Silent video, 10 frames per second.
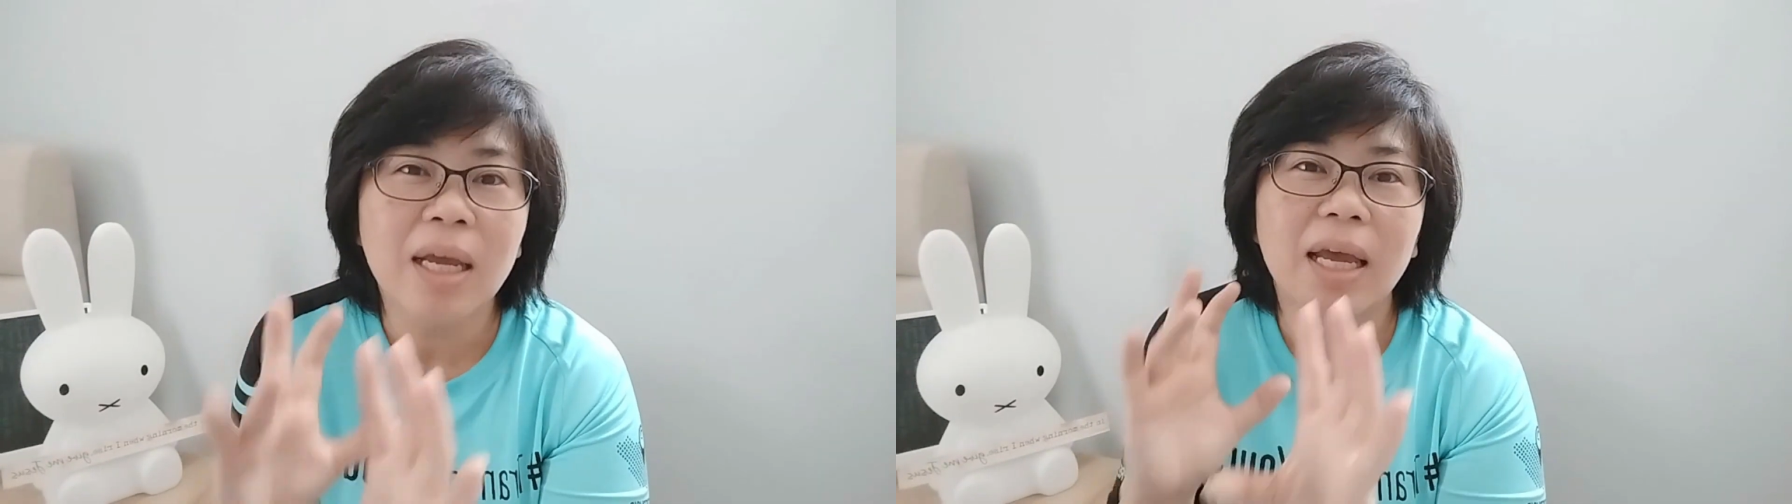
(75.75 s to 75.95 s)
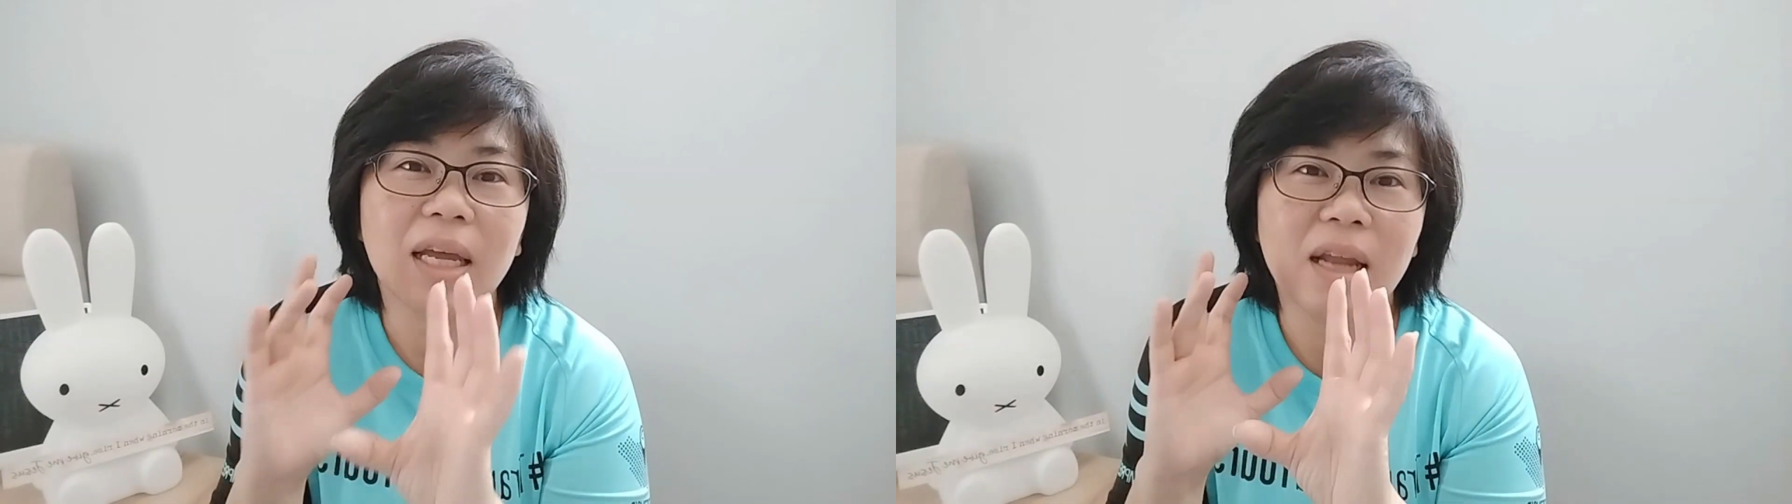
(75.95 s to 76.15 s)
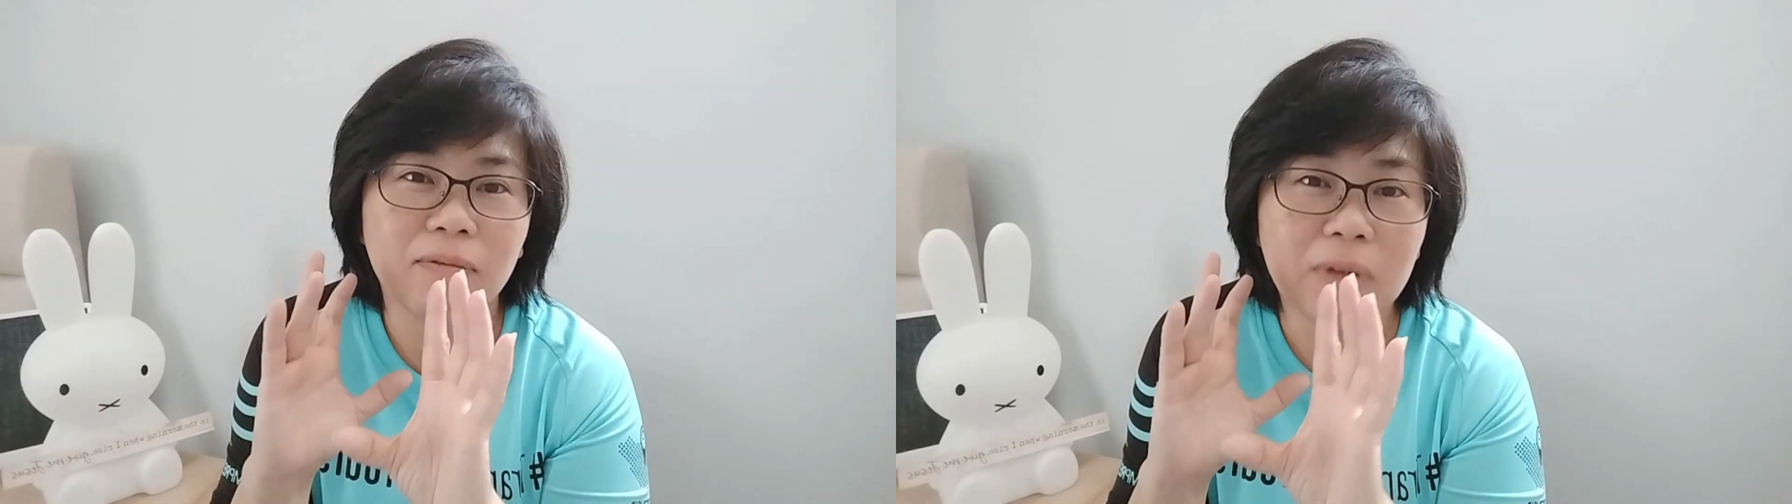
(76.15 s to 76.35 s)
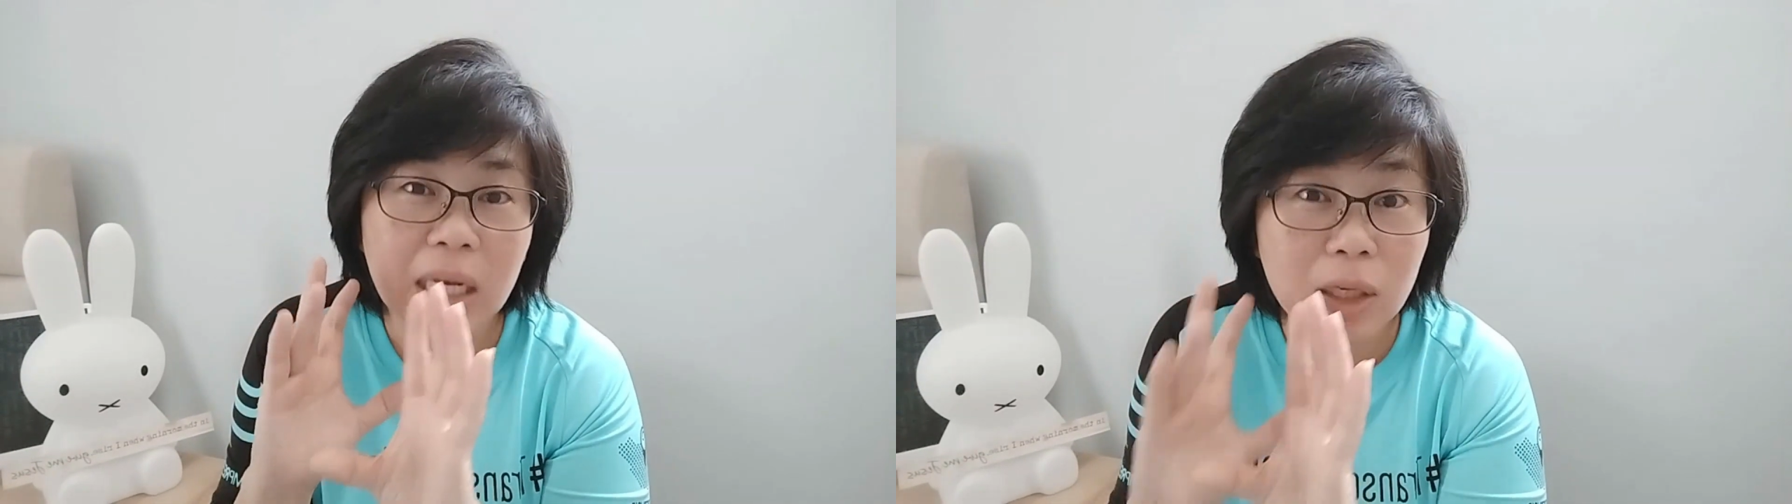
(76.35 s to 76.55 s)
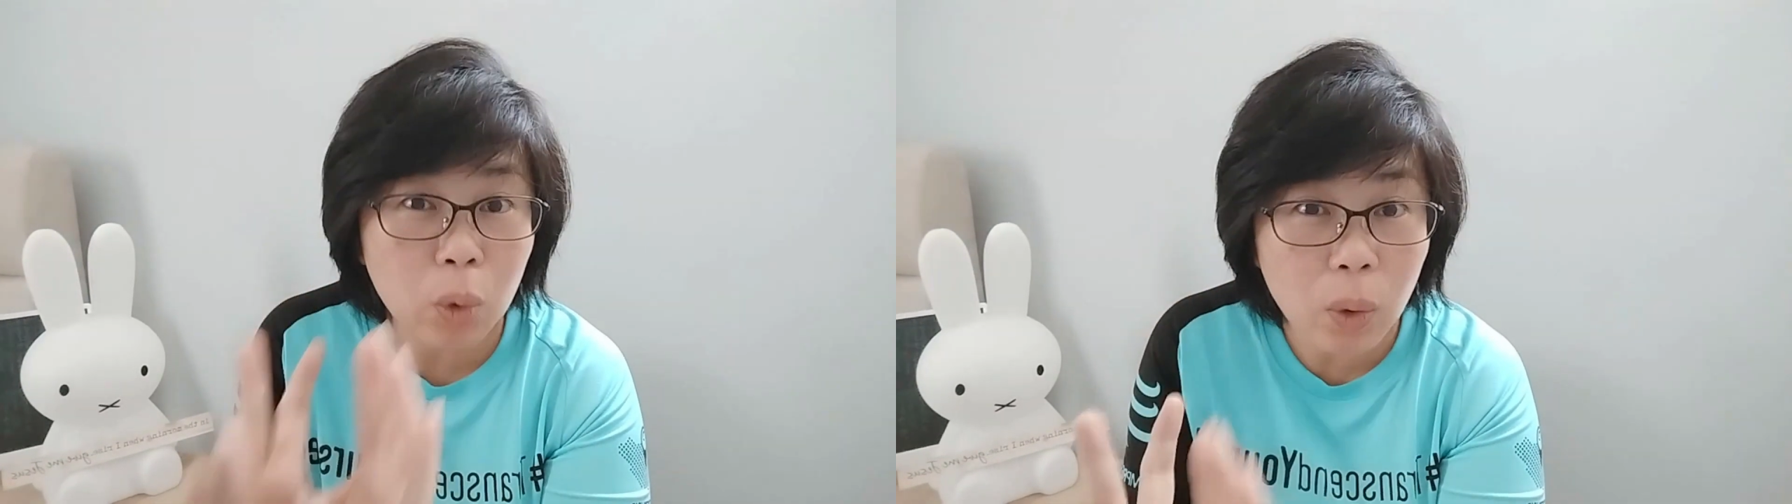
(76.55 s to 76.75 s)
and have
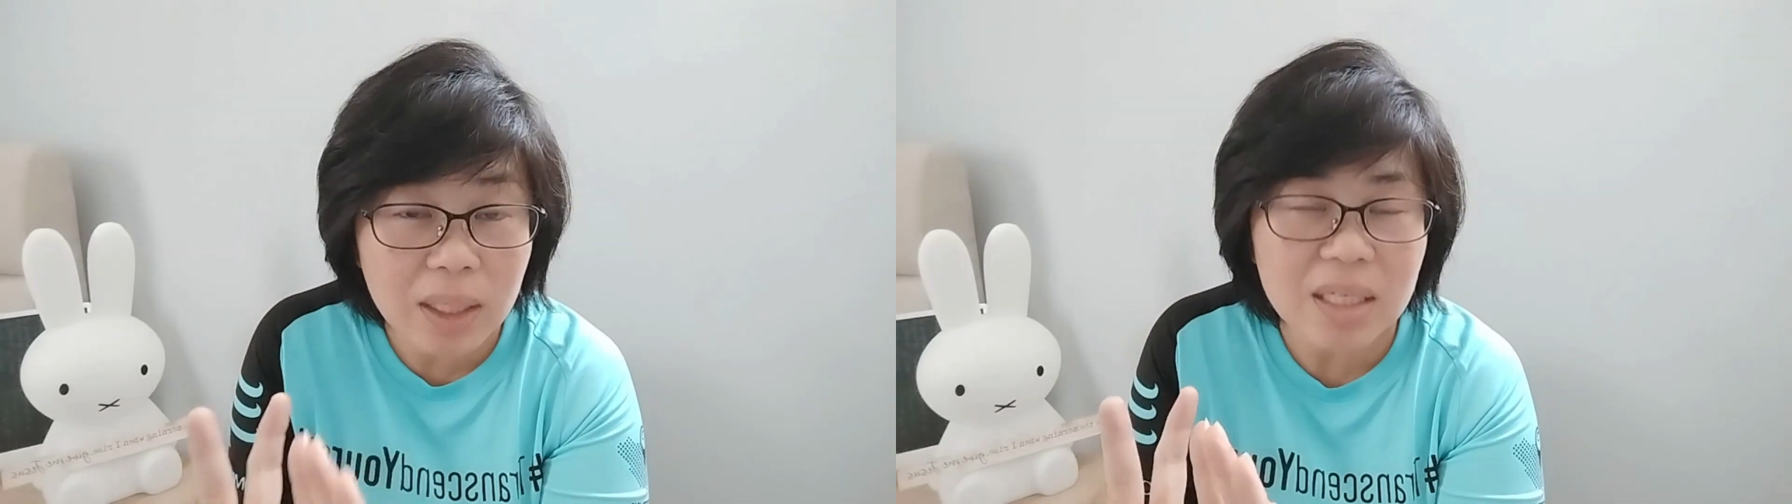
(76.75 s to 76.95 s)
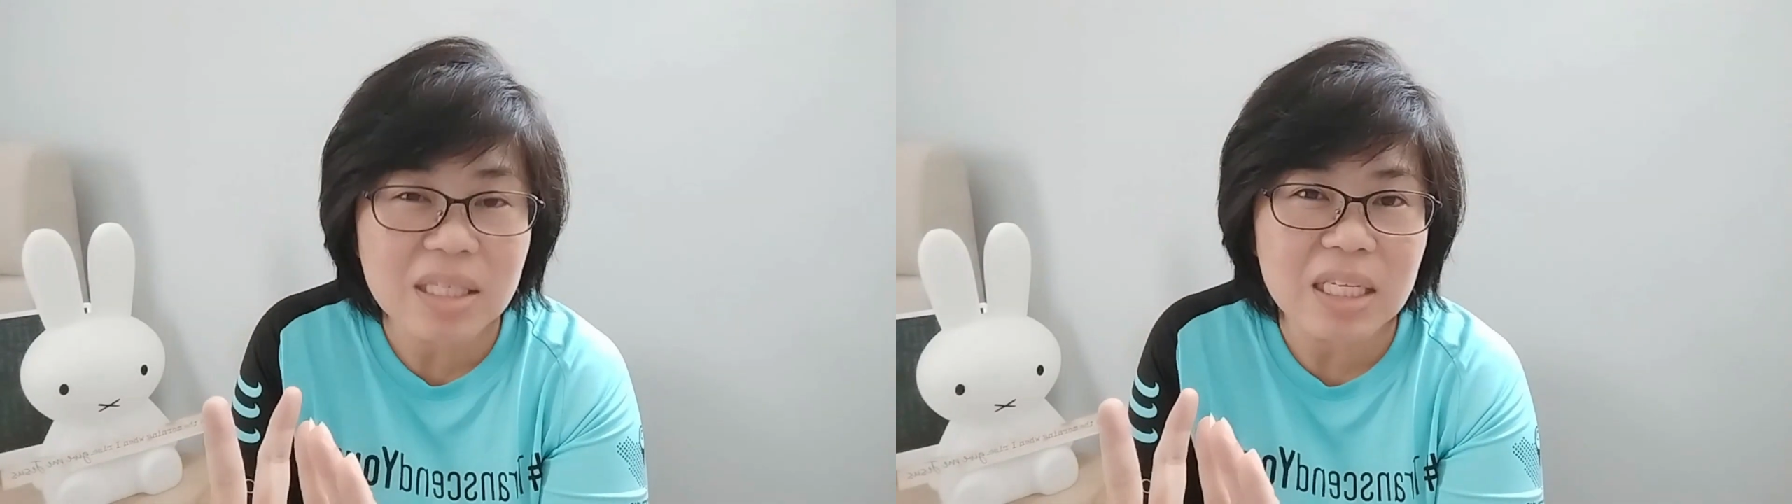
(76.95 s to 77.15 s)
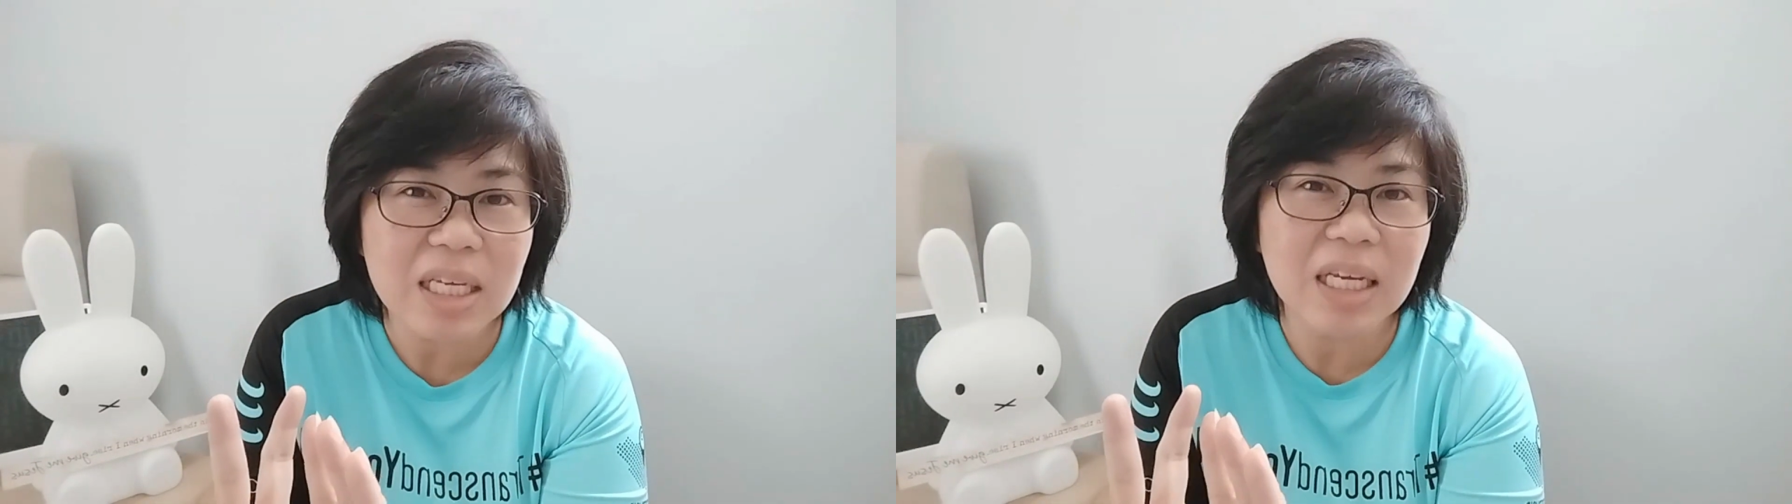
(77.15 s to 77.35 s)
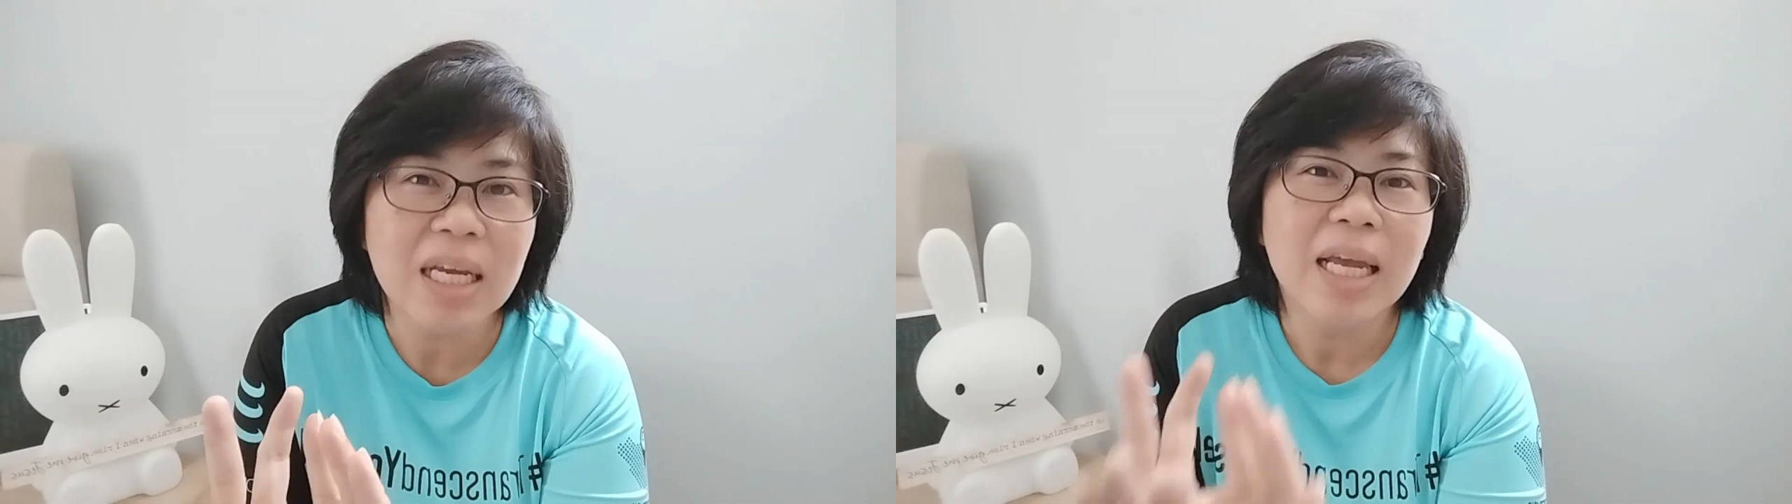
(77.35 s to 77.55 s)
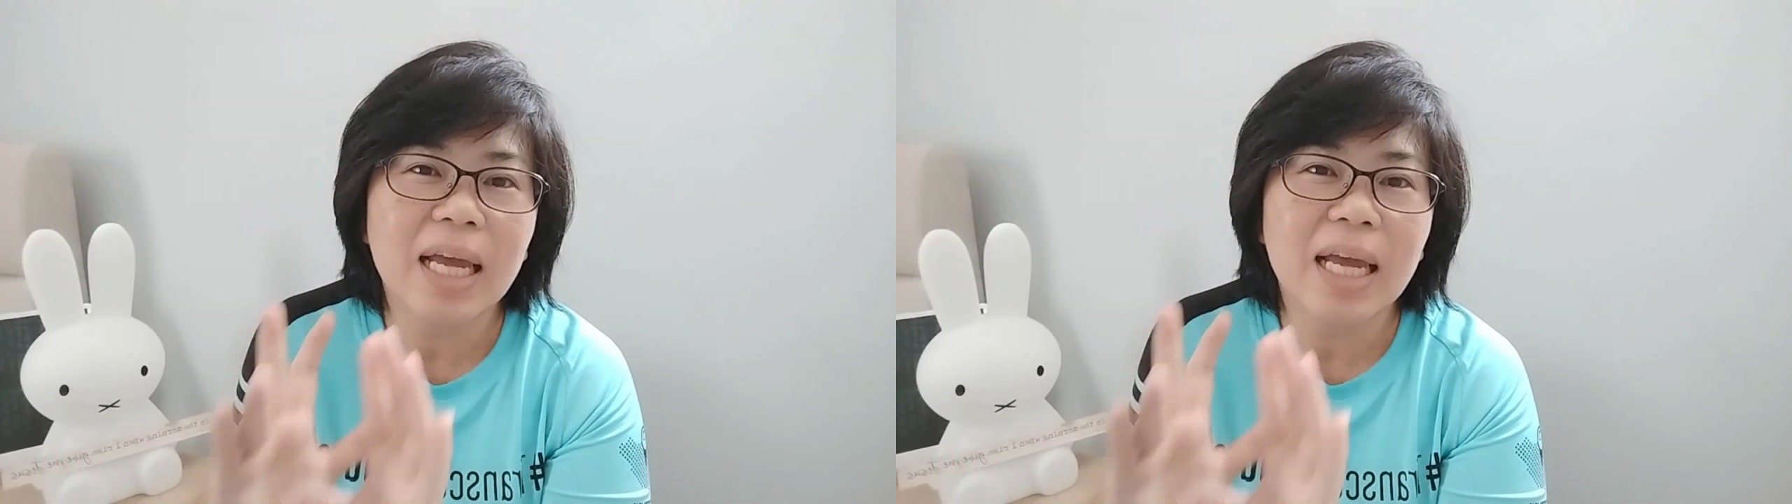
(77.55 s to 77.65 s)
liquidity